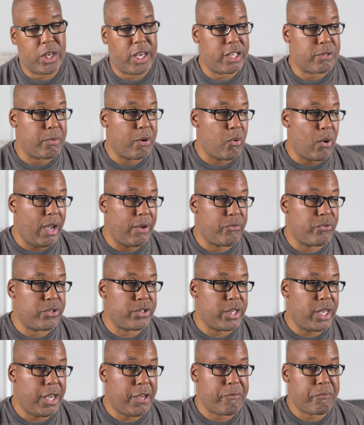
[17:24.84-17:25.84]
as my wife would
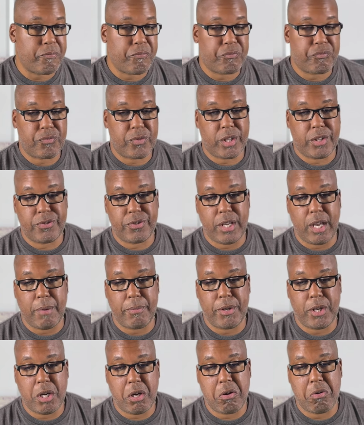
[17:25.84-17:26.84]
say,
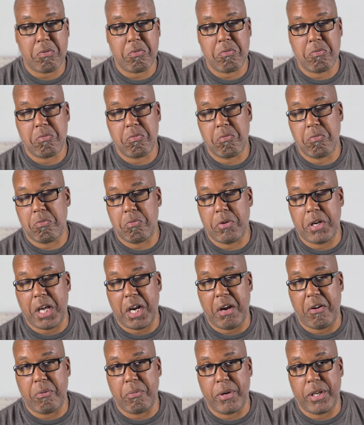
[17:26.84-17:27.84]
Sabado, not
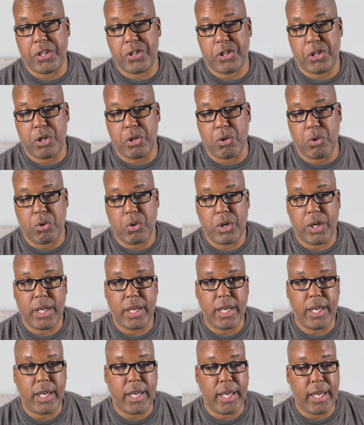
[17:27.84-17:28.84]
everybody's you.
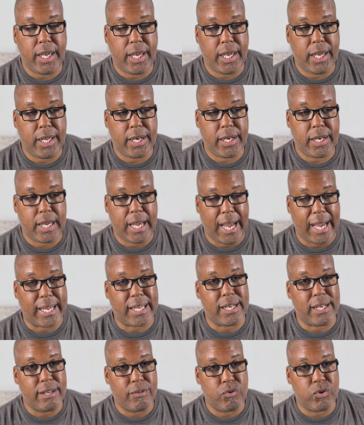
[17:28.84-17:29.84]
And I
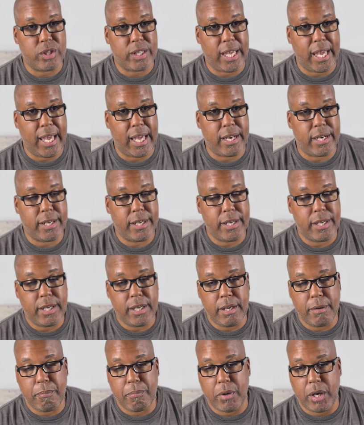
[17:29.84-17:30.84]
can live with that.
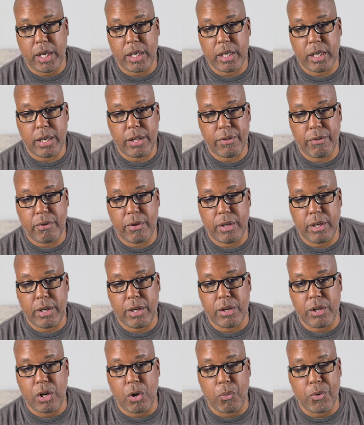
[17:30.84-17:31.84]
But,
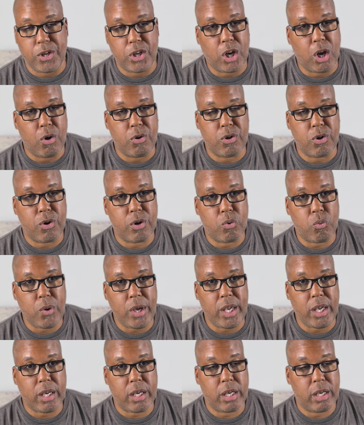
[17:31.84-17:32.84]
you know, when you go during the
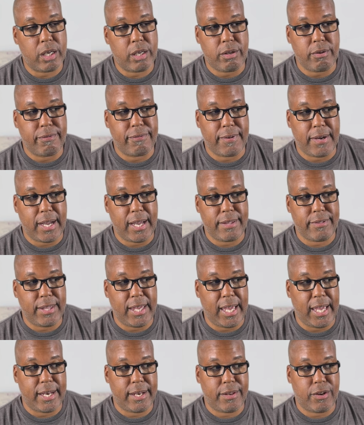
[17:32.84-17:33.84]
week, you find
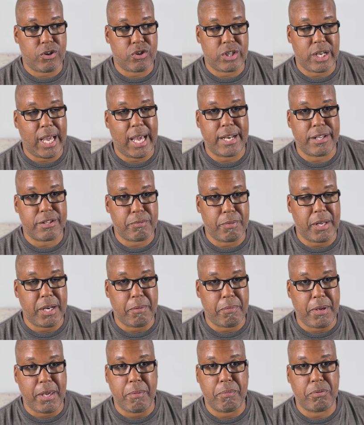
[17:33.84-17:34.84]
that there's not as many
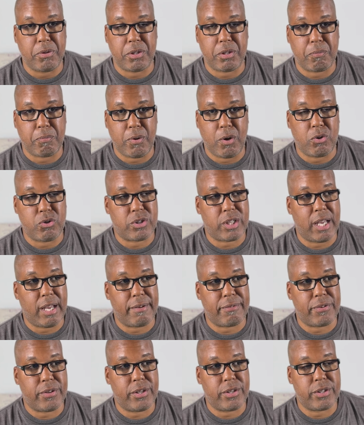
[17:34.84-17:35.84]
people at the post
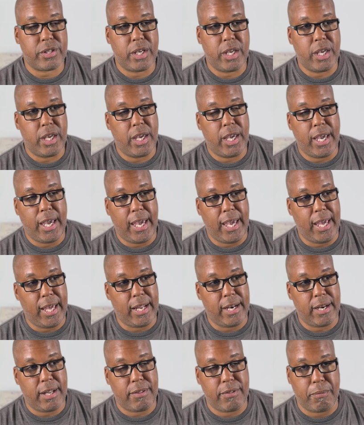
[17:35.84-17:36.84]
office.
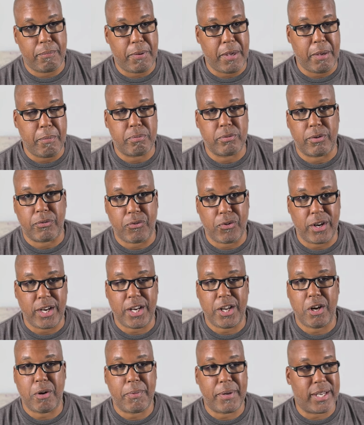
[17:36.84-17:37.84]
And the people are
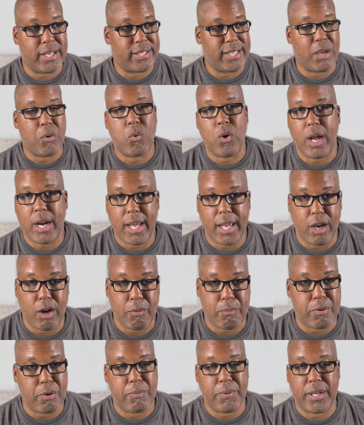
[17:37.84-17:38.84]
friendlier because they want to
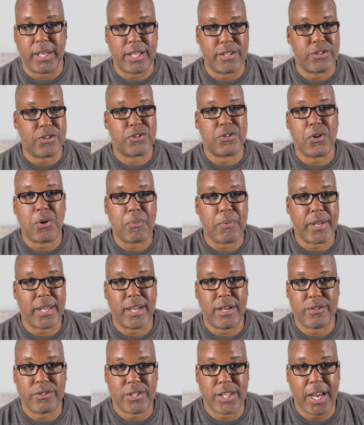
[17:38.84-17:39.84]
help you, because there's nobody
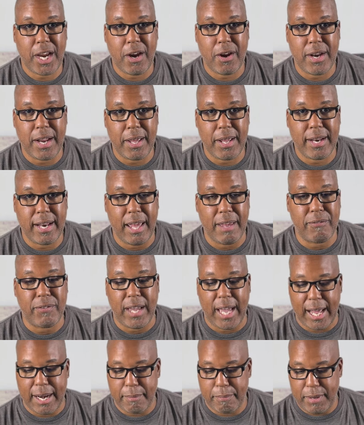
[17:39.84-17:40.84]
else there and they've
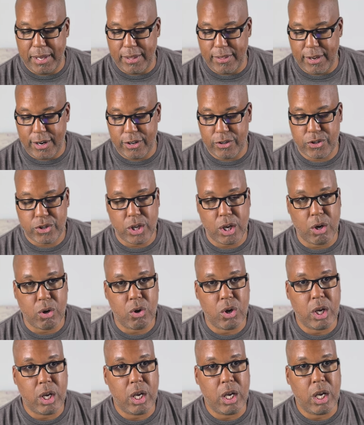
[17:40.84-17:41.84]
got to be there. So
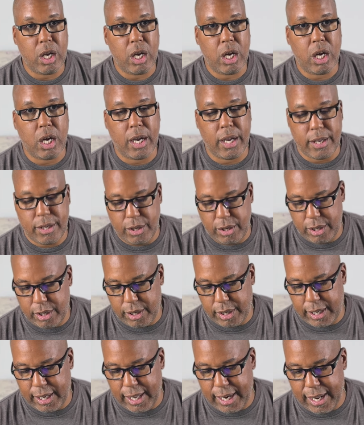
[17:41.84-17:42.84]

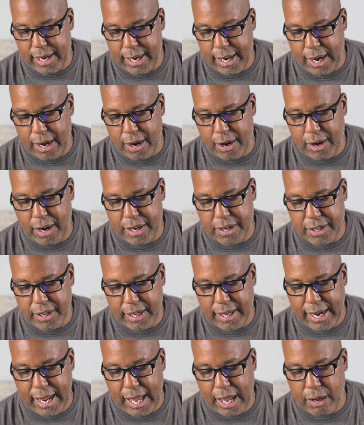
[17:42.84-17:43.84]
you get in there and you
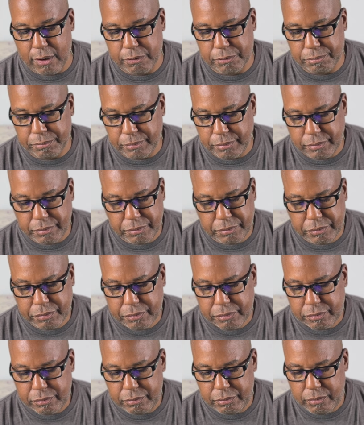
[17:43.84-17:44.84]
get out.
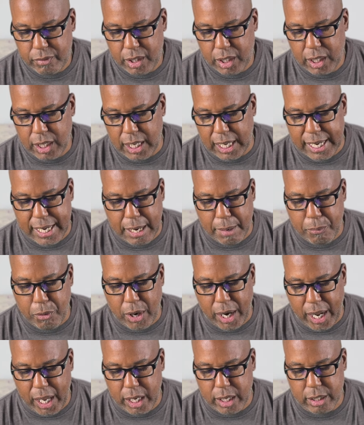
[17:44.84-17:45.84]
Number
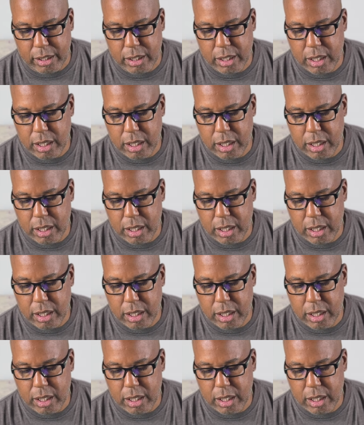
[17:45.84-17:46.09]
8